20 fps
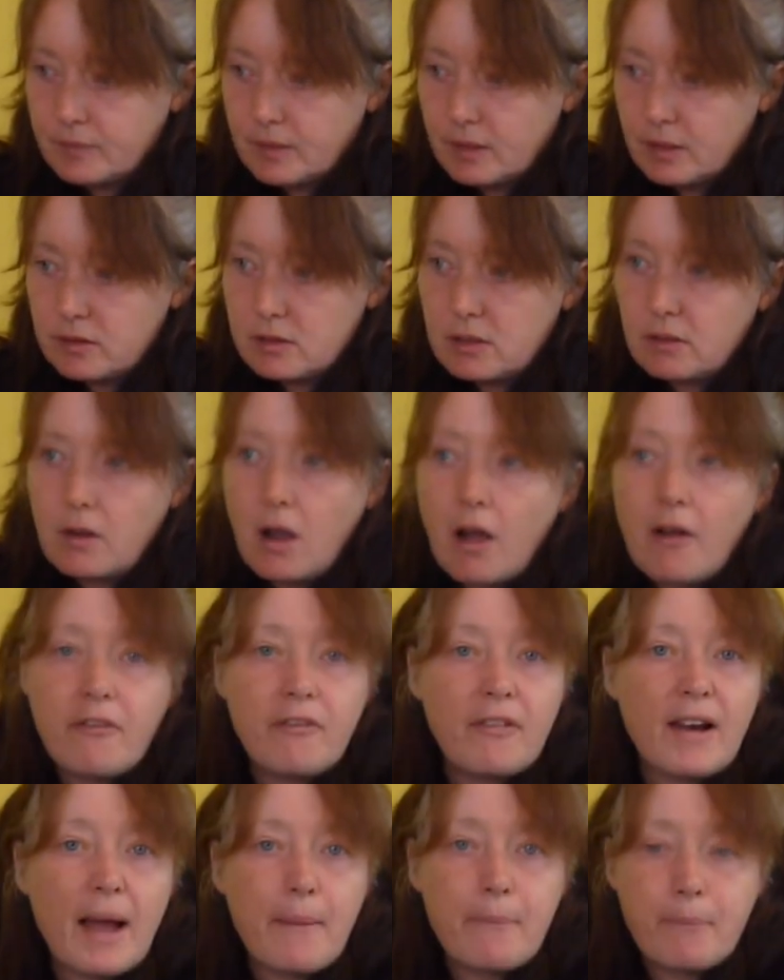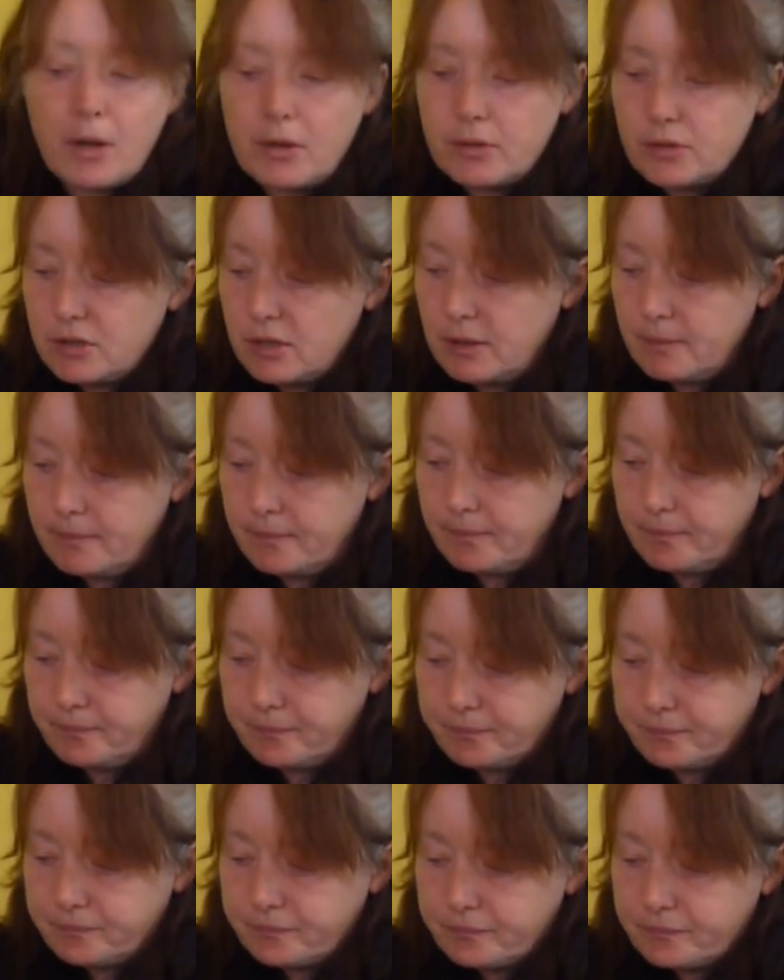Because they've got a flat bottom,
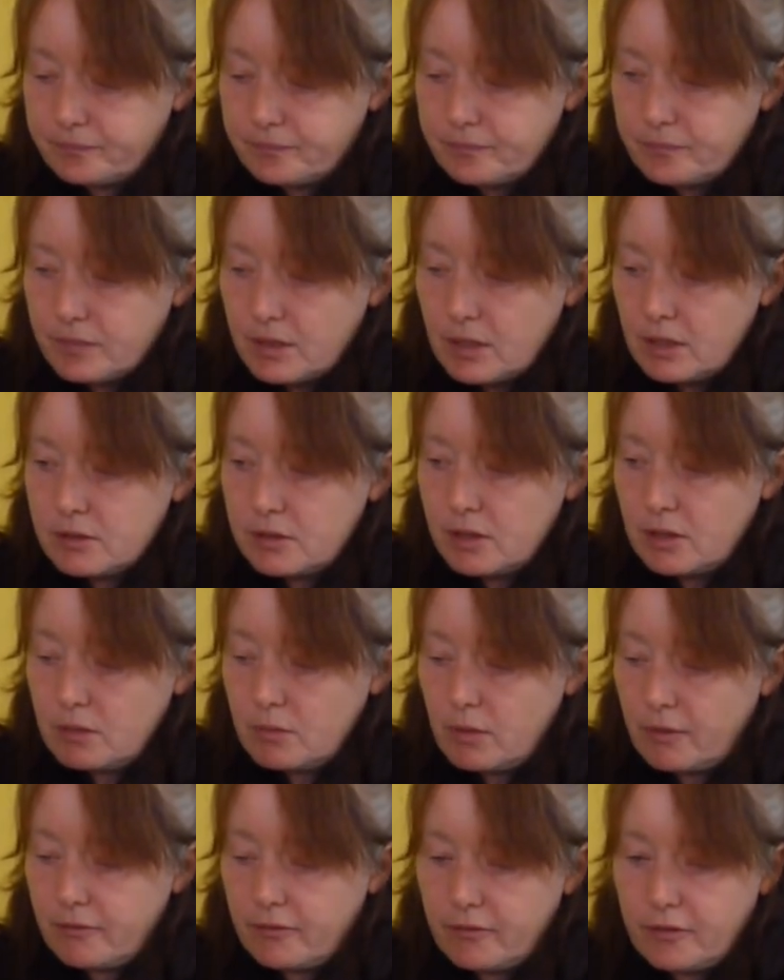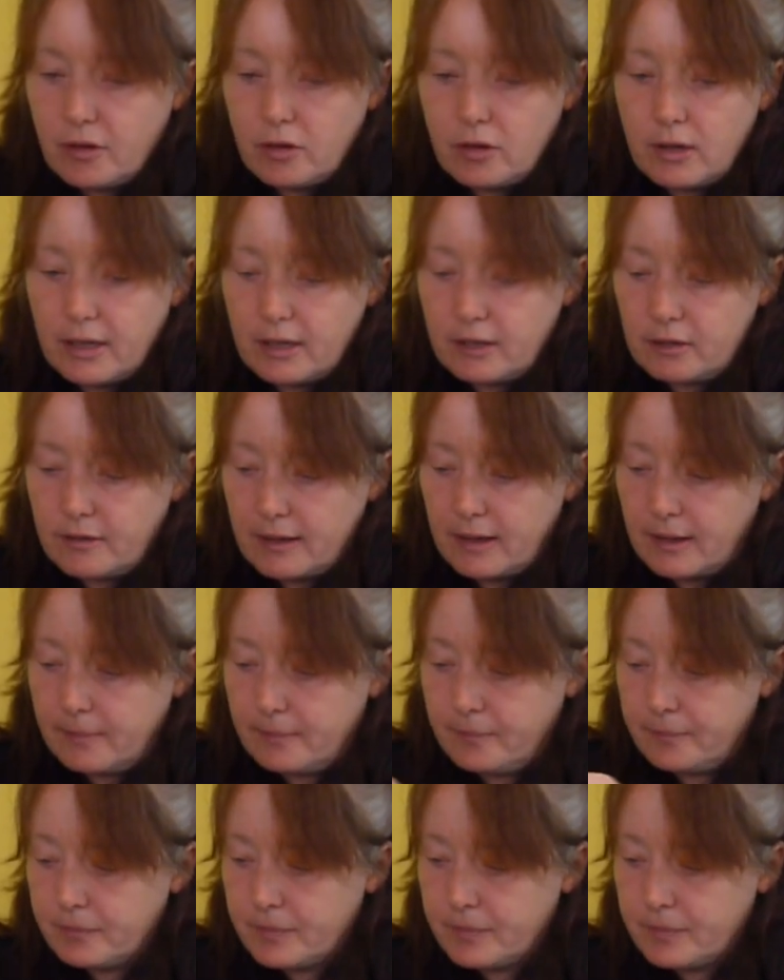so they won't fall over.